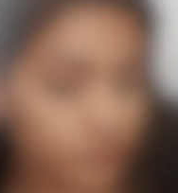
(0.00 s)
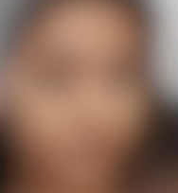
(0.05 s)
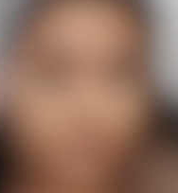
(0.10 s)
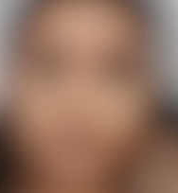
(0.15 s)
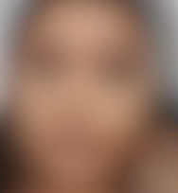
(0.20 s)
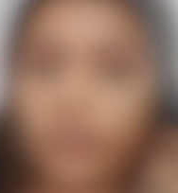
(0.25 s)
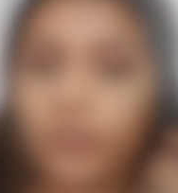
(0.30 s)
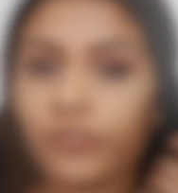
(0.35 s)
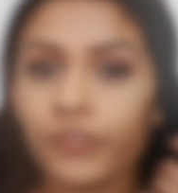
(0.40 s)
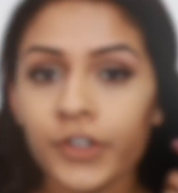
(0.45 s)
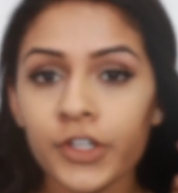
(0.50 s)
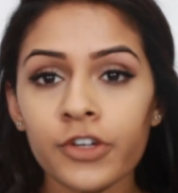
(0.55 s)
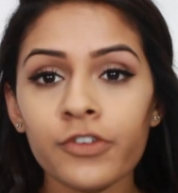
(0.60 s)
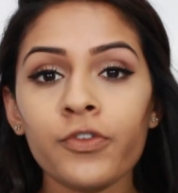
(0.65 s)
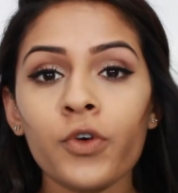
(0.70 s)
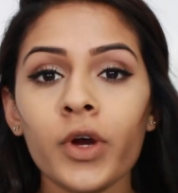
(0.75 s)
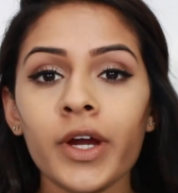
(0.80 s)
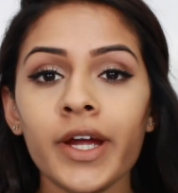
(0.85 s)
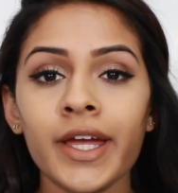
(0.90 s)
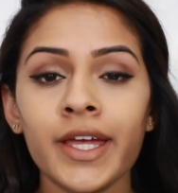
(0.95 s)
So for your
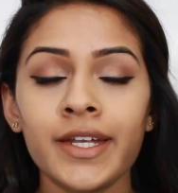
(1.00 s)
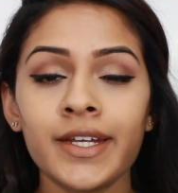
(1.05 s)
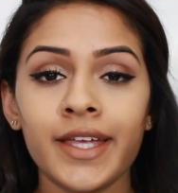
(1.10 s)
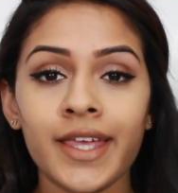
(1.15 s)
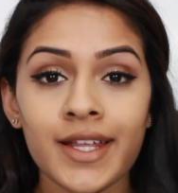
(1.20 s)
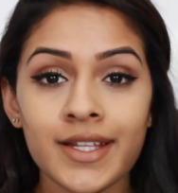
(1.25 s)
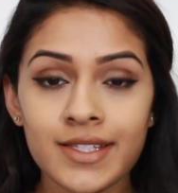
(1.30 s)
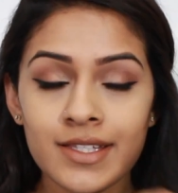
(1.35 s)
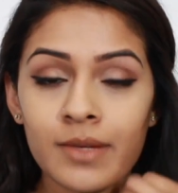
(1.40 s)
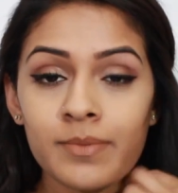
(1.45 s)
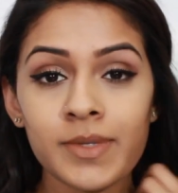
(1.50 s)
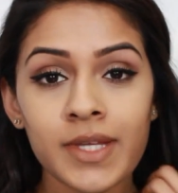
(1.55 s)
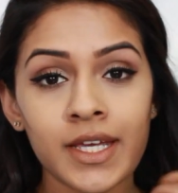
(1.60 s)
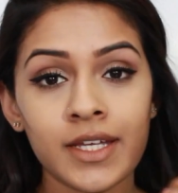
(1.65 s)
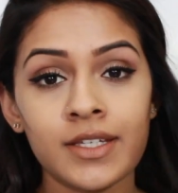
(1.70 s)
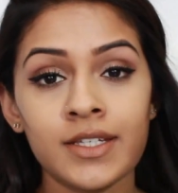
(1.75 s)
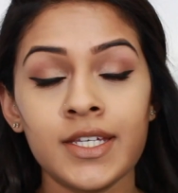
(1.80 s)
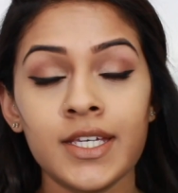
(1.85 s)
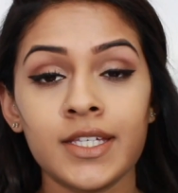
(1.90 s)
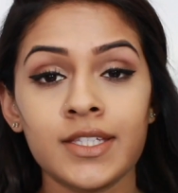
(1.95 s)
forehead, again, some
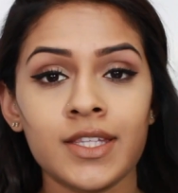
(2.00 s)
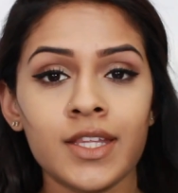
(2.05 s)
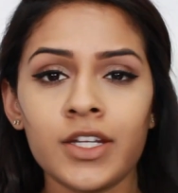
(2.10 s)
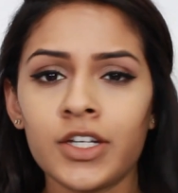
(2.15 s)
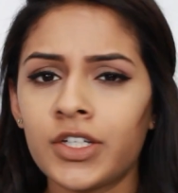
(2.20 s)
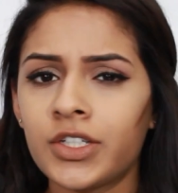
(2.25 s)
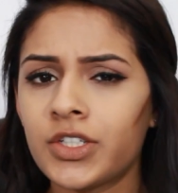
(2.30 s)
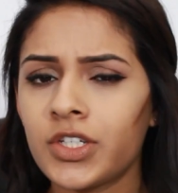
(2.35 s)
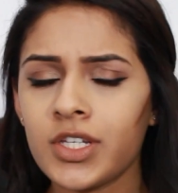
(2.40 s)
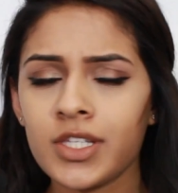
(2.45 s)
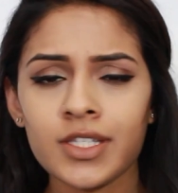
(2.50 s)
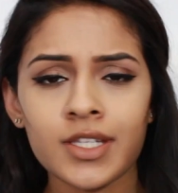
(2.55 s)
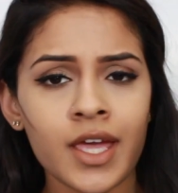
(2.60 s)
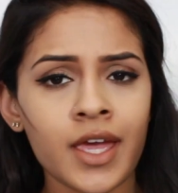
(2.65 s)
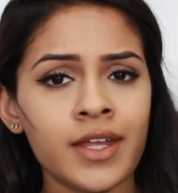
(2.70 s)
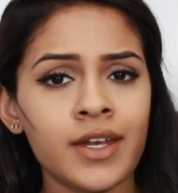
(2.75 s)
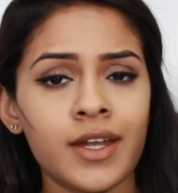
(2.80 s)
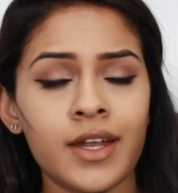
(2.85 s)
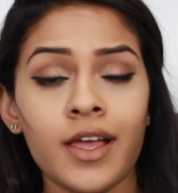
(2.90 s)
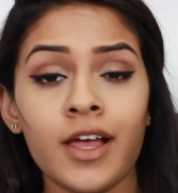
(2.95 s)
techniques that are just
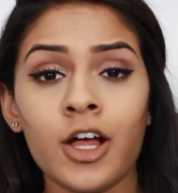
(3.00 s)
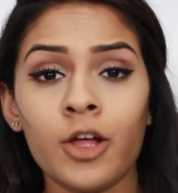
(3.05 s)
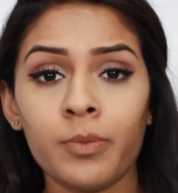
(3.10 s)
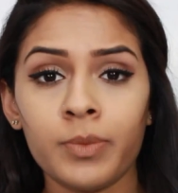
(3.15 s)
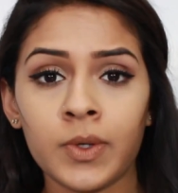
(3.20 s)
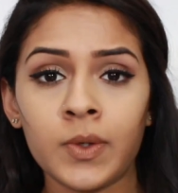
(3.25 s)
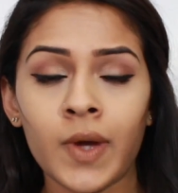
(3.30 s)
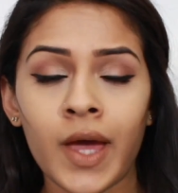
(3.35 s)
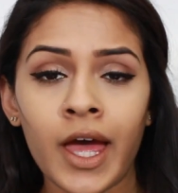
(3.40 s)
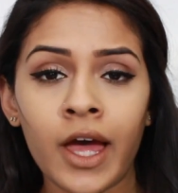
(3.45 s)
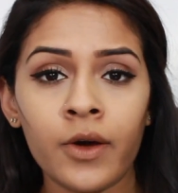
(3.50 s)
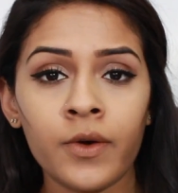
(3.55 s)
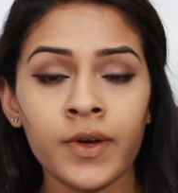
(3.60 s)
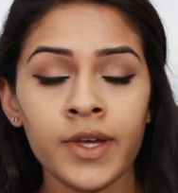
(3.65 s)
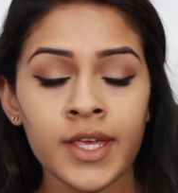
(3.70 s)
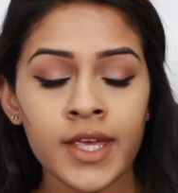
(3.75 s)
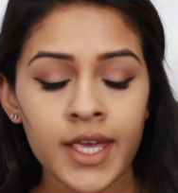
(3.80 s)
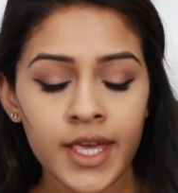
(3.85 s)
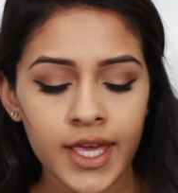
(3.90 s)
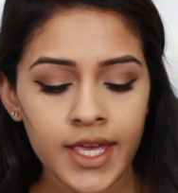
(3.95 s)
kind of to help you
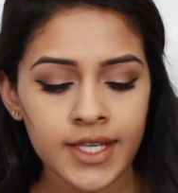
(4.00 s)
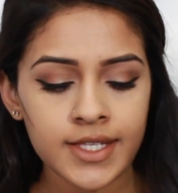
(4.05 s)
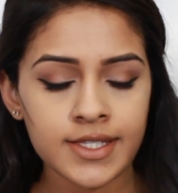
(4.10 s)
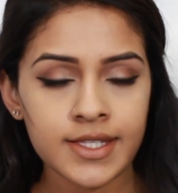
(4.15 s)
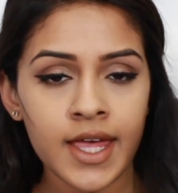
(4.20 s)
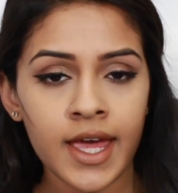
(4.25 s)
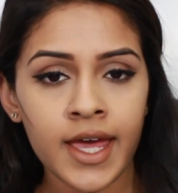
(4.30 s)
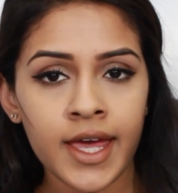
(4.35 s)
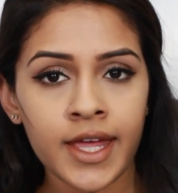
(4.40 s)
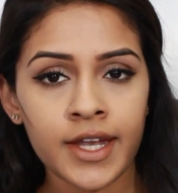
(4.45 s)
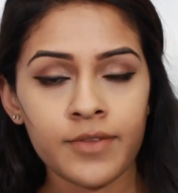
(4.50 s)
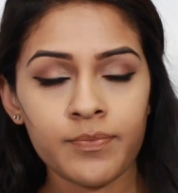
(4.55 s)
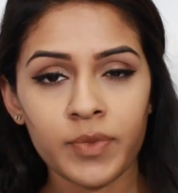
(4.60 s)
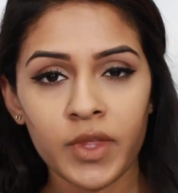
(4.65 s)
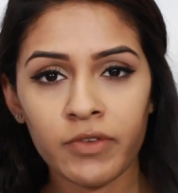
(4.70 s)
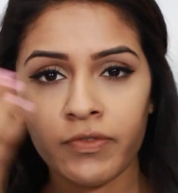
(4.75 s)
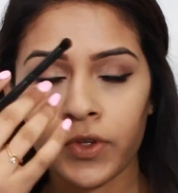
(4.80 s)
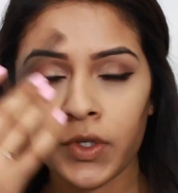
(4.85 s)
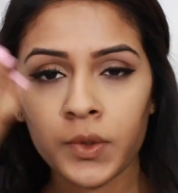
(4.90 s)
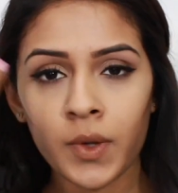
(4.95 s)
out is that
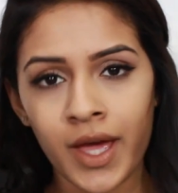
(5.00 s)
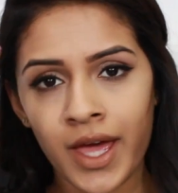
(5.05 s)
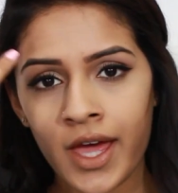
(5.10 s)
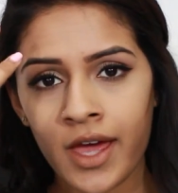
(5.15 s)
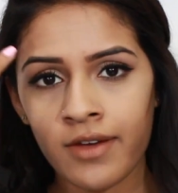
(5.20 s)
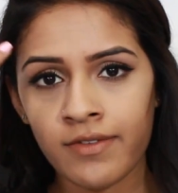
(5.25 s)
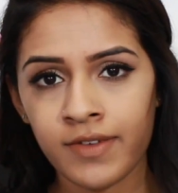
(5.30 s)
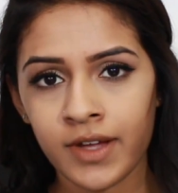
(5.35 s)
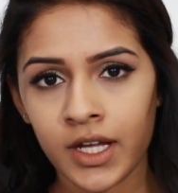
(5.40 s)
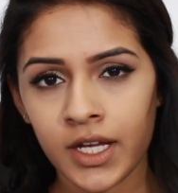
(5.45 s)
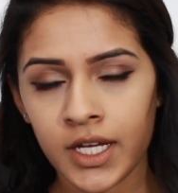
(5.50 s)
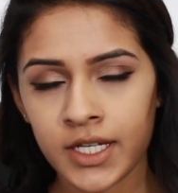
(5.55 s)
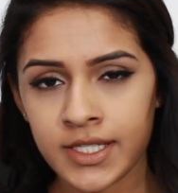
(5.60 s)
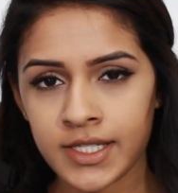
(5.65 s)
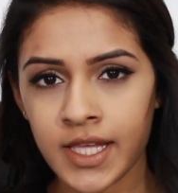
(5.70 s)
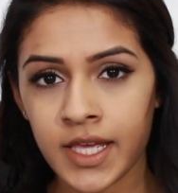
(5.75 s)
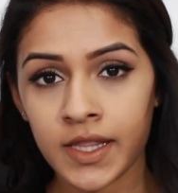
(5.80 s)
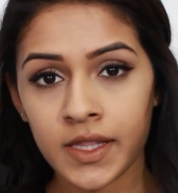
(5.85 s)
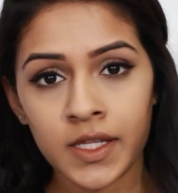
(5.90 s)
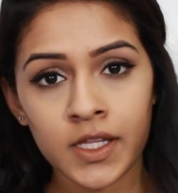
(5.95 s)
if you have a
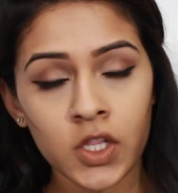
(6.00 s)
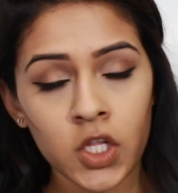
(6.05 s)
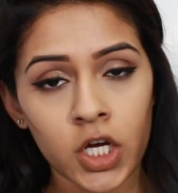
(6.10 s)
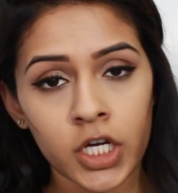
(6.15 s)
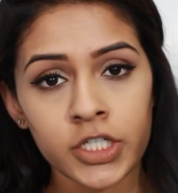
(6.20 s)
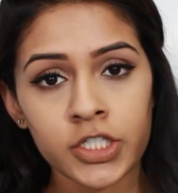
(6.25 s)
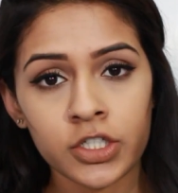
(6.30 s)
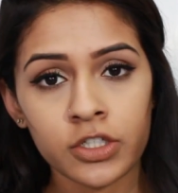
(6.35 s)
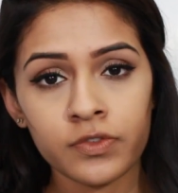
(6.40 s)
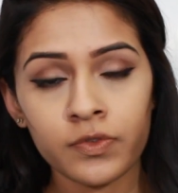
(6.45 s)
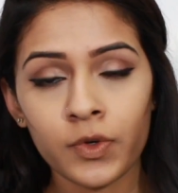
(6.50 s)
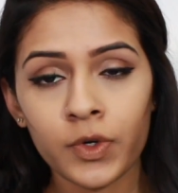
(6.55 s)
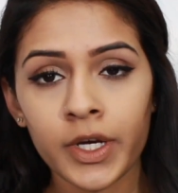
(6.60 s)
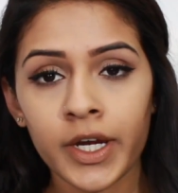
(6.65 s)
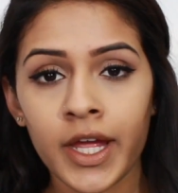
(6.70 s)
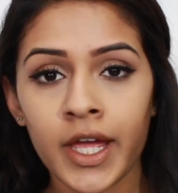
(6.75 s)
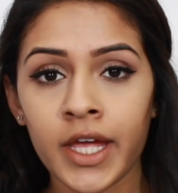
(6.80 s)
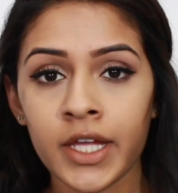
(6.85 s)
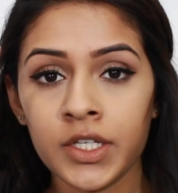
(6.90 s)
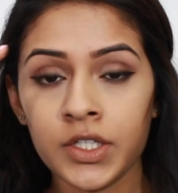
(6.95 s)
slightly larger
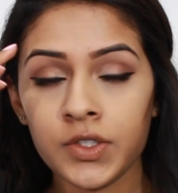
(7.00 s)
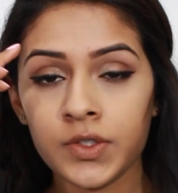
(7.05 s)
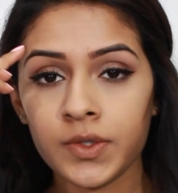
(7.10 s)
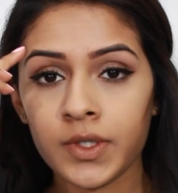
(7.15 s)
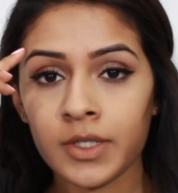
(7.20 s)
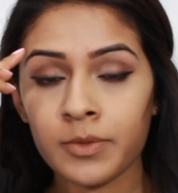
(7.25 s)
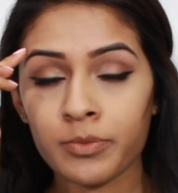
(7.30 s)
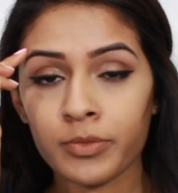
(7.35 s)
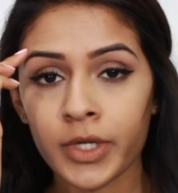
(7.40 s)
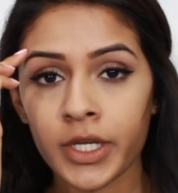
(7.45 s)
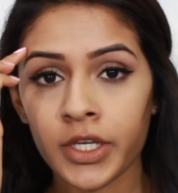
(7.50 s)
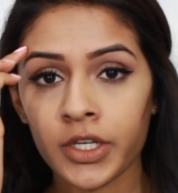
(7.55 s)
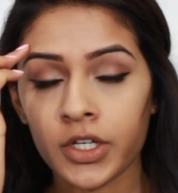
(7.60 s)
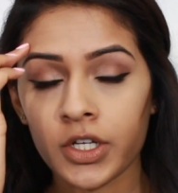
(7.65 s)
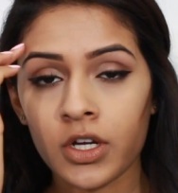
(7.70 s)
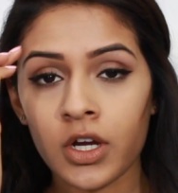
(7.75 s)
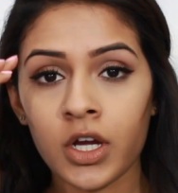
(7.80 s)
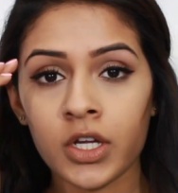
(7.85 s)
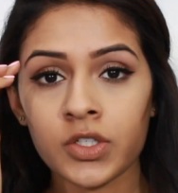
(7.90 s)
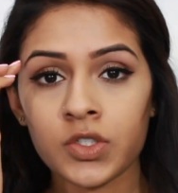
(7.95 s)
forehead, you can bring
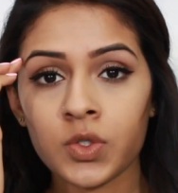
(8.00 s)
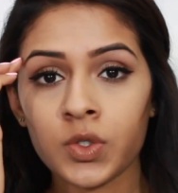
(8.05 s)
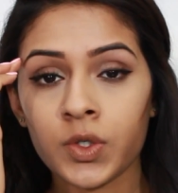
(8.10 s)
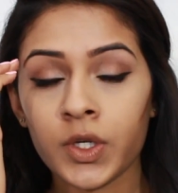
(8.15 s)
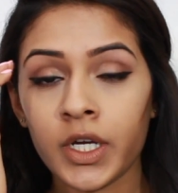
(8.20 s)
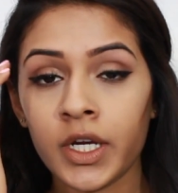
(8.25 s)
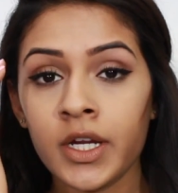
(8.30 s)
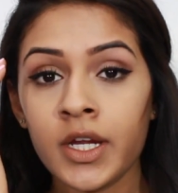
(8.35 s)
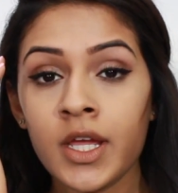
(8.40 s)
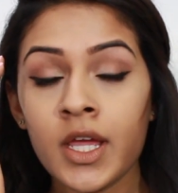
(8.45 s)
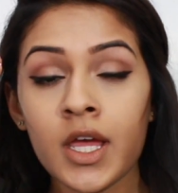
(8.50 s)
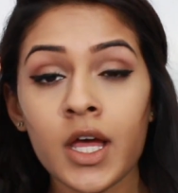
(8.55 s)
your contour